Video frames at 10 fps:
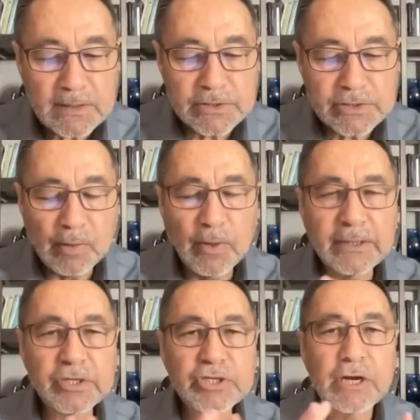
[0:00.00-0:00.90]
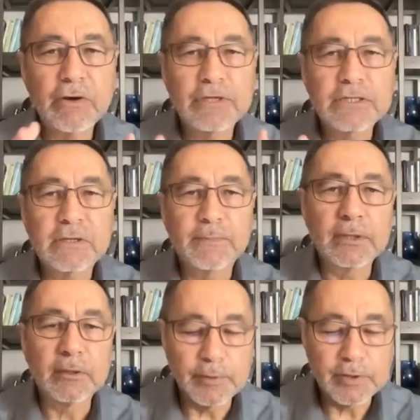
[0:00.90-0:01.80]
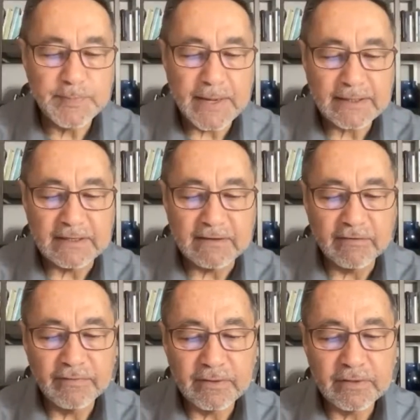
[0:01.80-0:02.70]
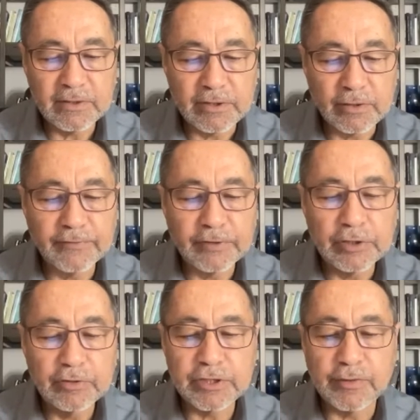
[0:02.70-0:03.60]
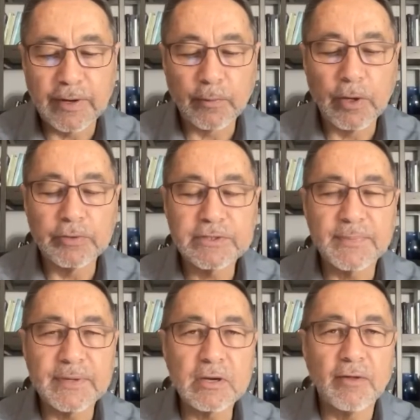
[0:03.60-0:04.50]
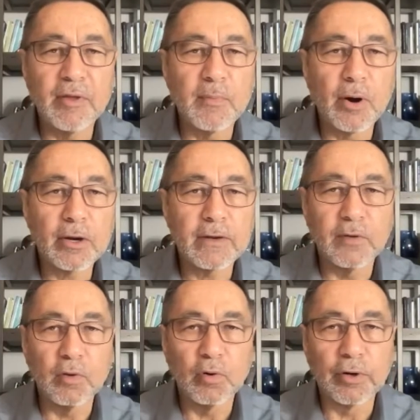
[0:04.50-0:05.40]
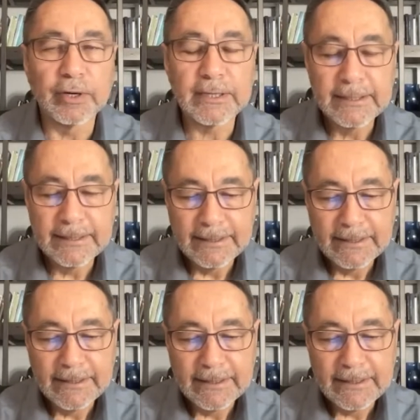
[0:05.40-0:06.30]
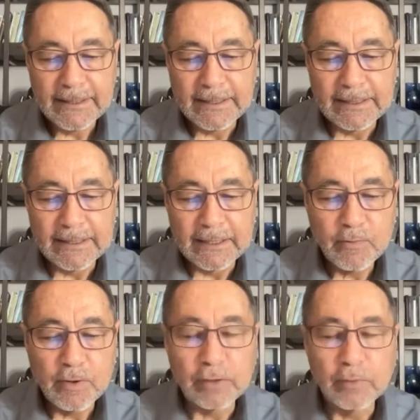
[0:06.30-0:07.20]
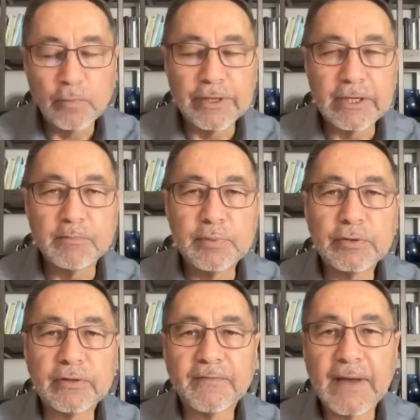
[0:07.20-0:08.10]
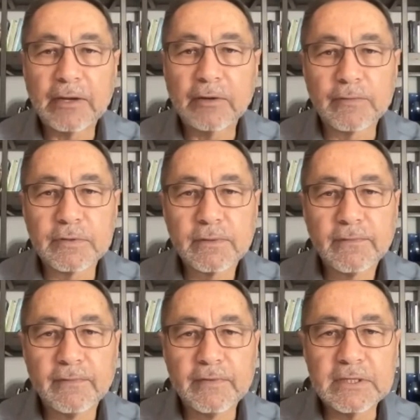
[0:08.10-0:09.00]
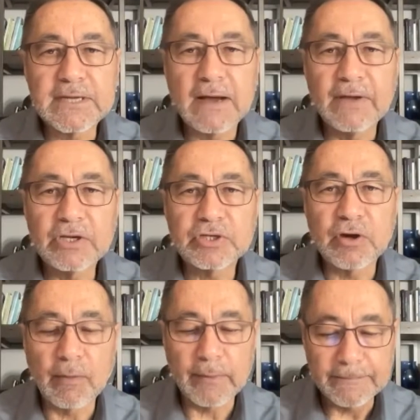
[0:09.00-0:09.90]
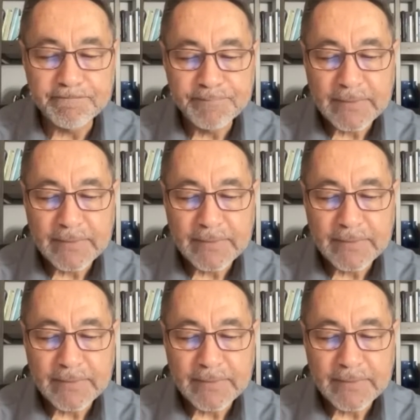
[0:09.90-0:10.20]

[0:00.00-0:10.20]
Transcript: so I wanted to share just a little perspective. A few years ago, I wrote something called The Mark of the Lord. And I quoted William Booth, the founder of the Salvation Army.